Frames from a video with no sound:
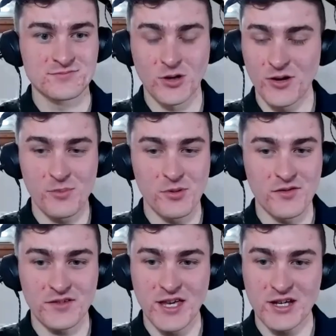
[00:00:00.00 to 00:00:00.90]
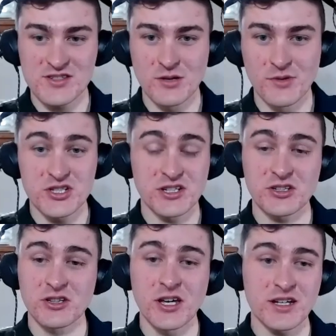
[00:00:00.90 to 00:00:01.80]
All right, perfect. Thank you so much, and
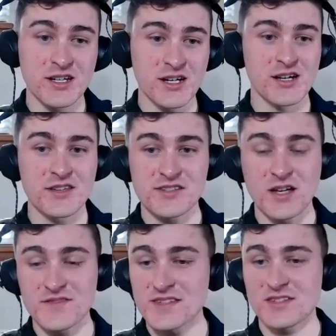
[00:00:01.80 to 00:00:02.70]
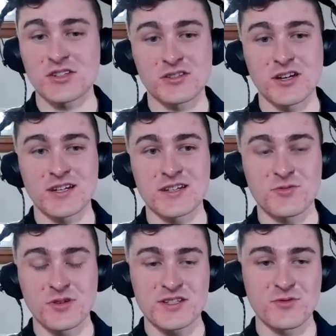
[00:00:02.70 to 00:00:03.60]
good luck this offseason. Good luck in
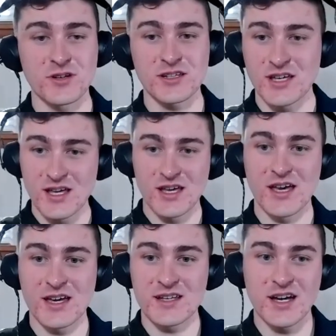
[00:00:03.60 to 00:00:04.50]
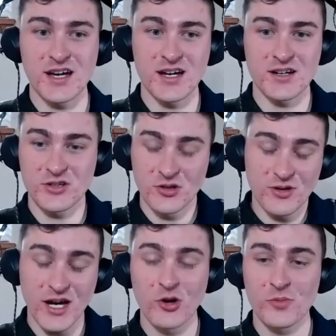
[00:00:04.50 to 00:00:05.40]
2020, and
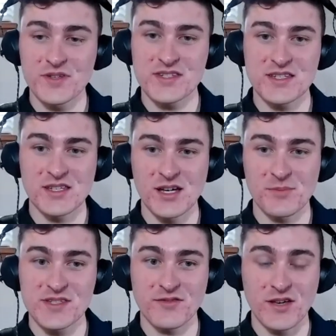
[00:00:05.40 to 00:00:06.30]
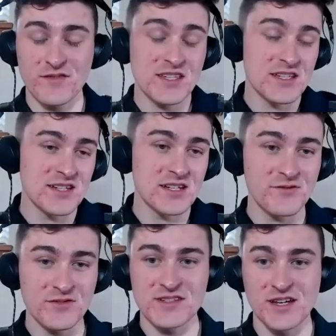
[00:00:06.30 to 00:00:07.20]
I hope to see Pacific FC contending
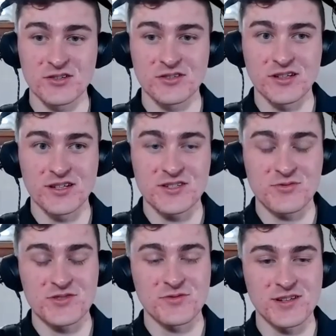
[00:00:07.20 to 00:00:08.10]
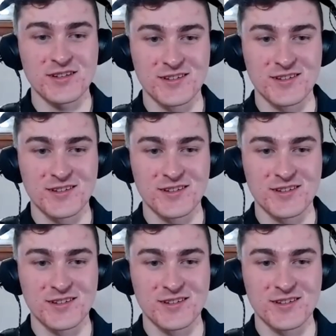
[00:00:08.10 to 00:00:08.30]
for the title in 2020.